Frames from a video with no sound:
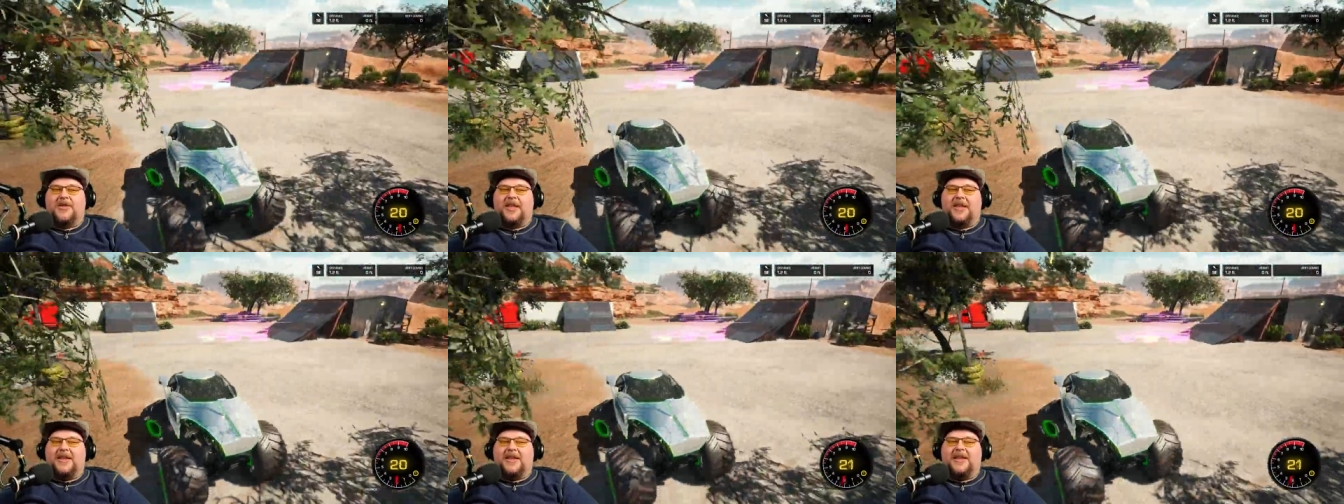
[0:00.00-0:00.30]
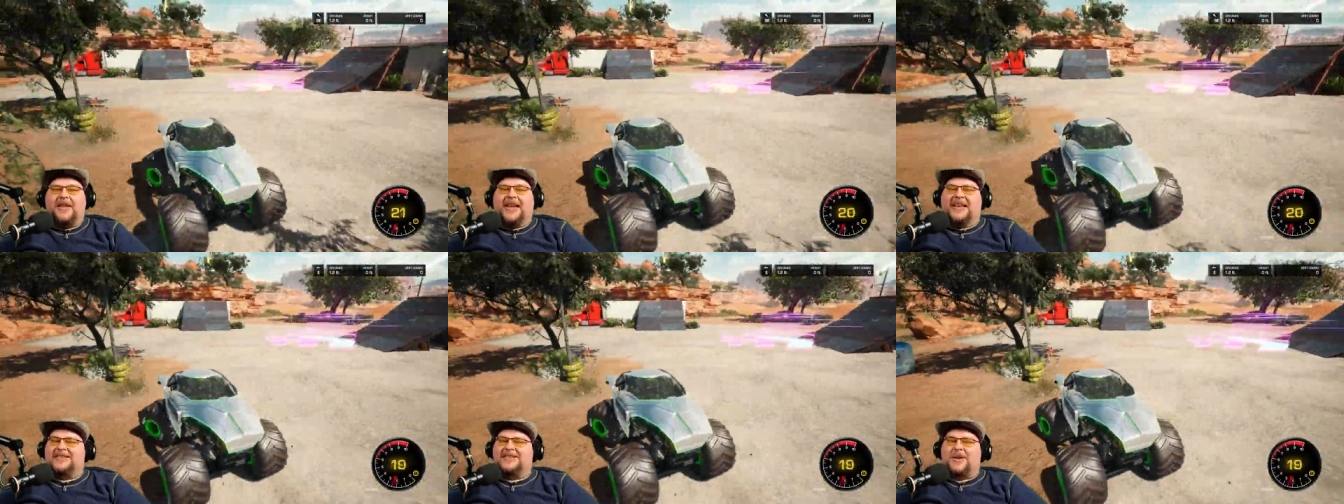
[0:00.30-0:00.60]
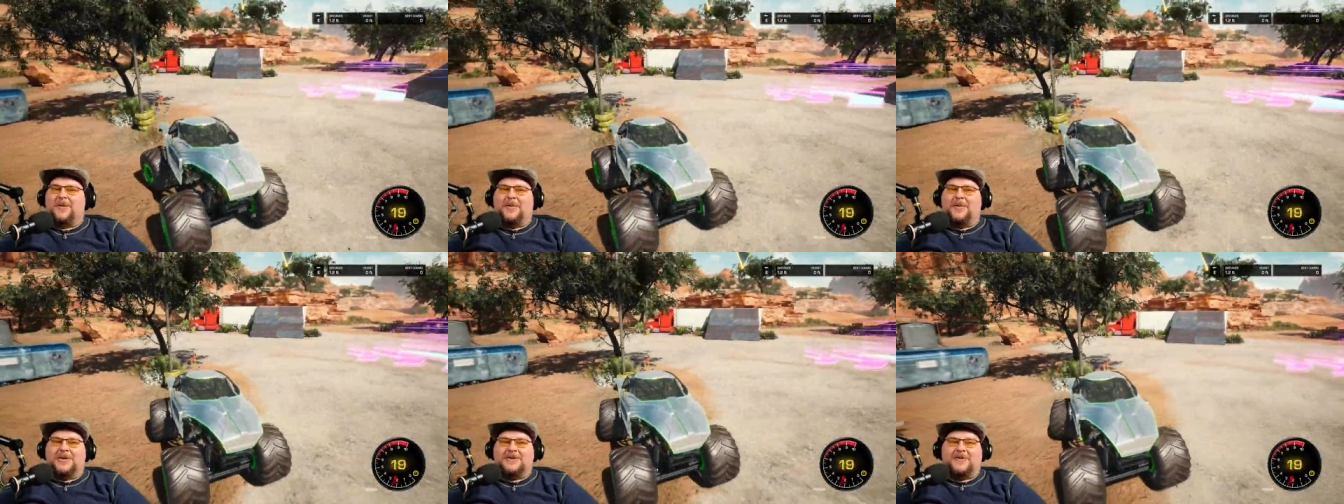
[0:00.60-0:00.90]
Thank you guys
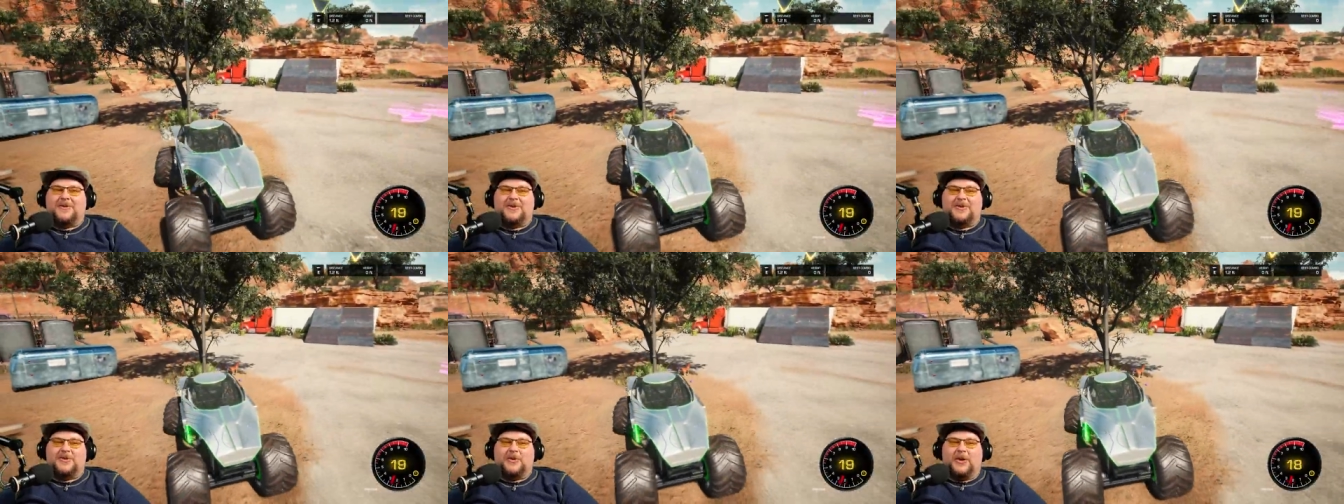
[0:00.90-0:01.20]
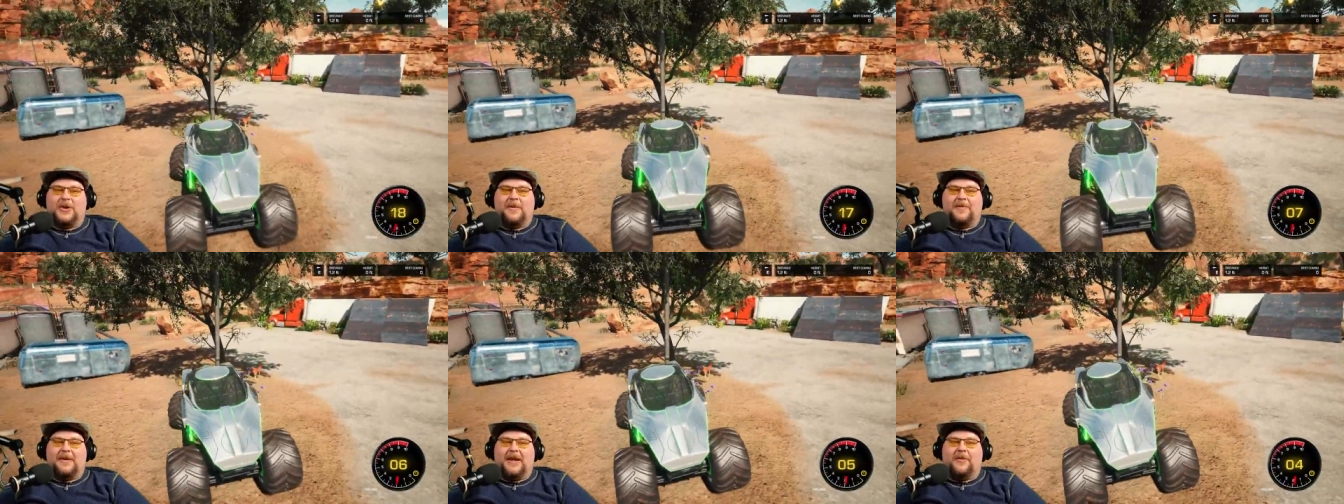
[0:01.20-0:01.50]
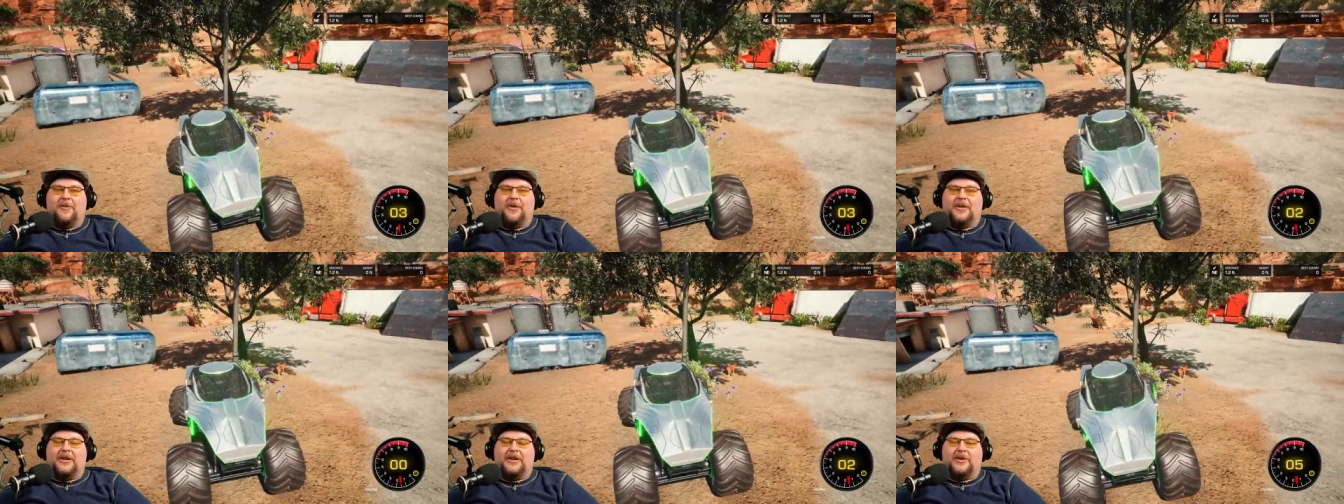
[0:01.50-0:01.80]
so much for joining me. I
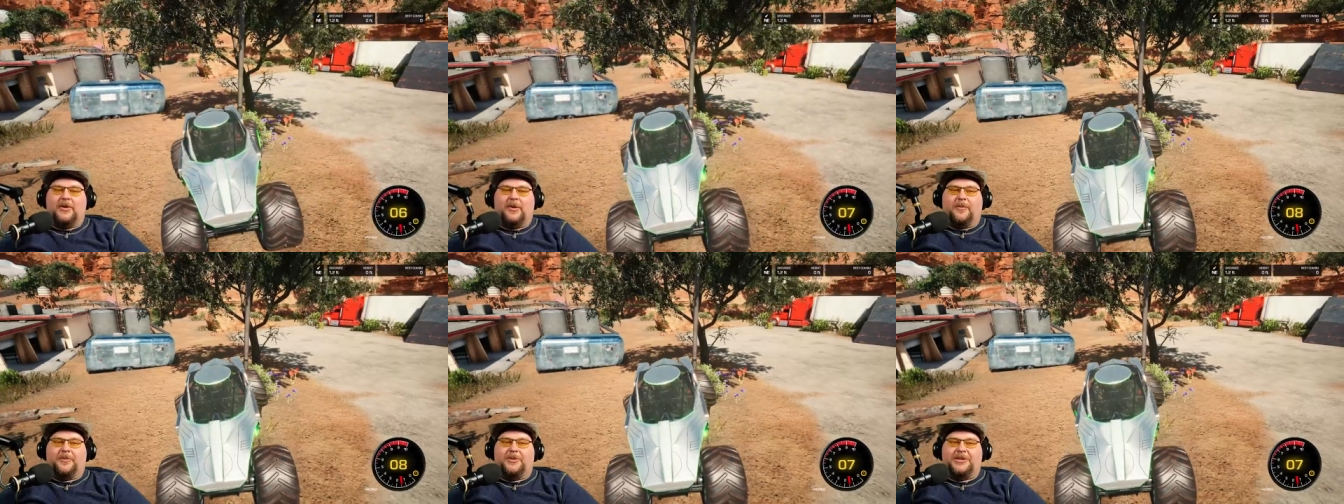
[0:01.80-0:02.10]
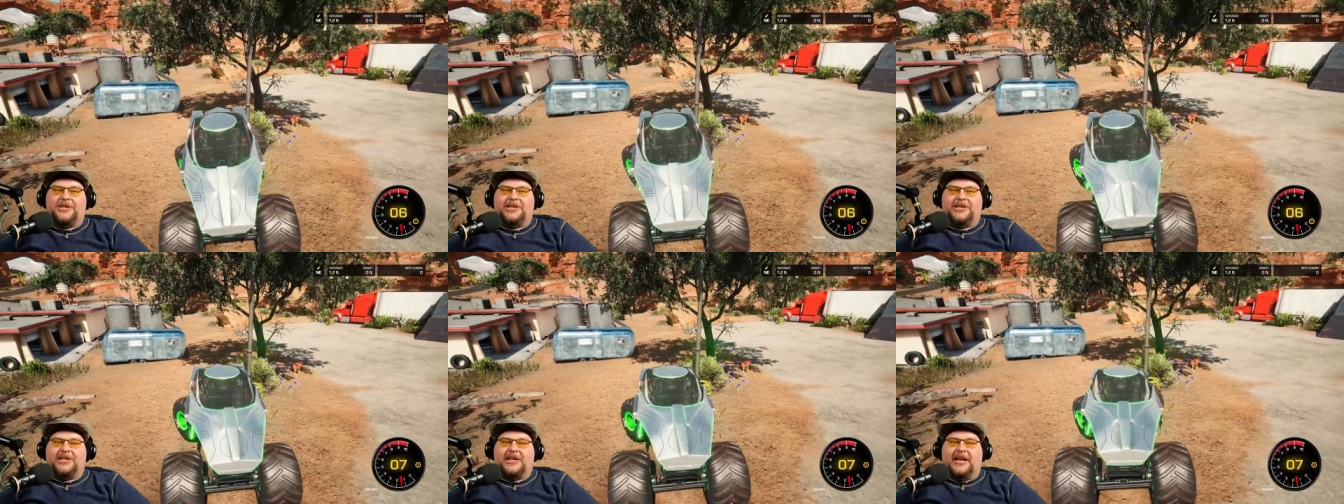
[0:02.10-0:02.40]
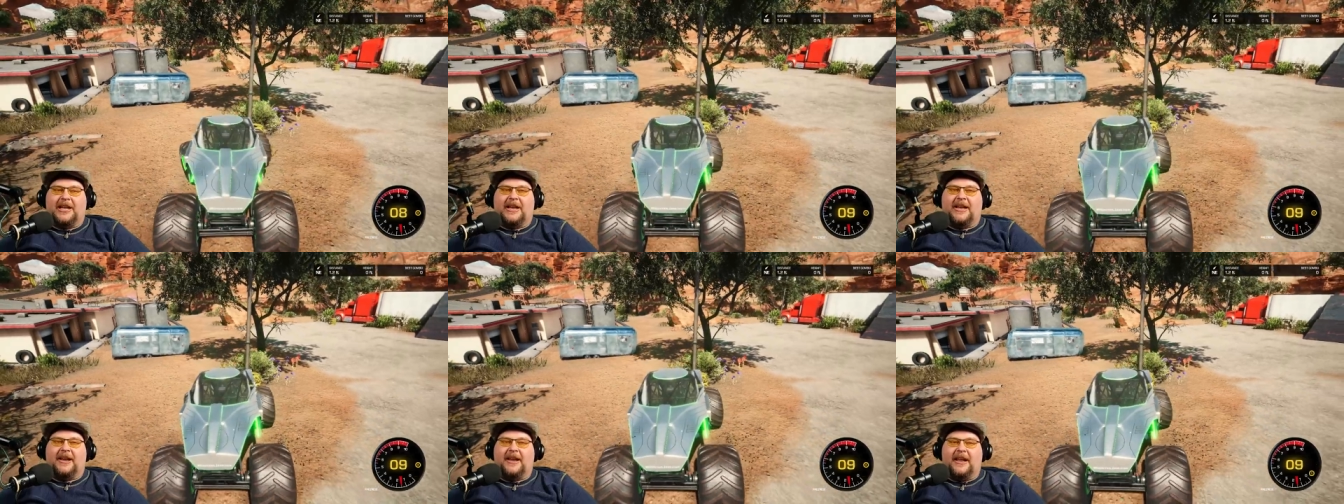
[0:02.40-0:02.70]
really do
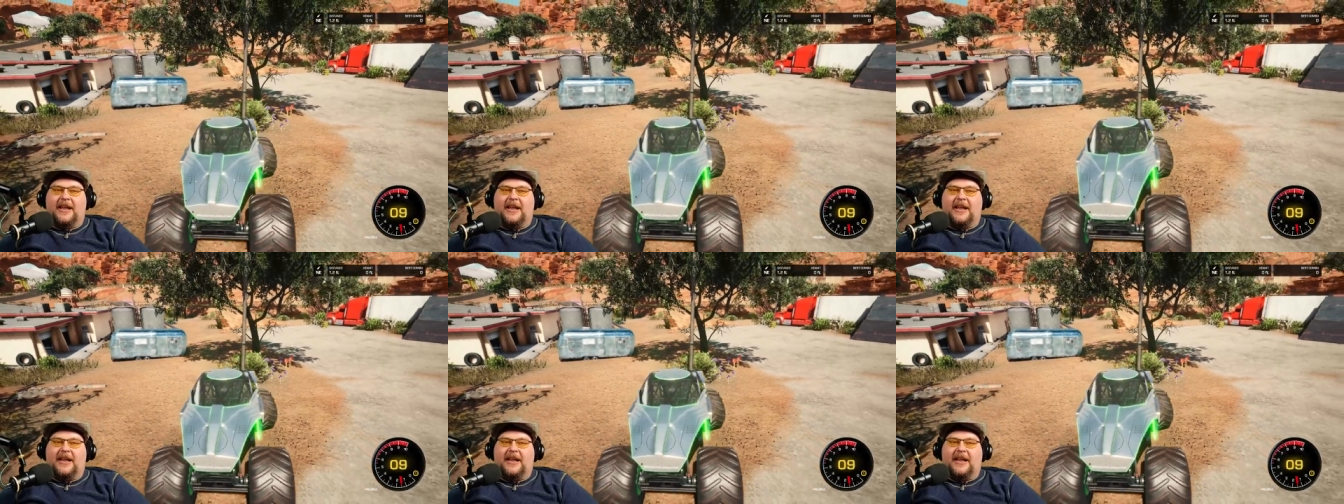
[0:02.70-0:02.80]
appreciate it.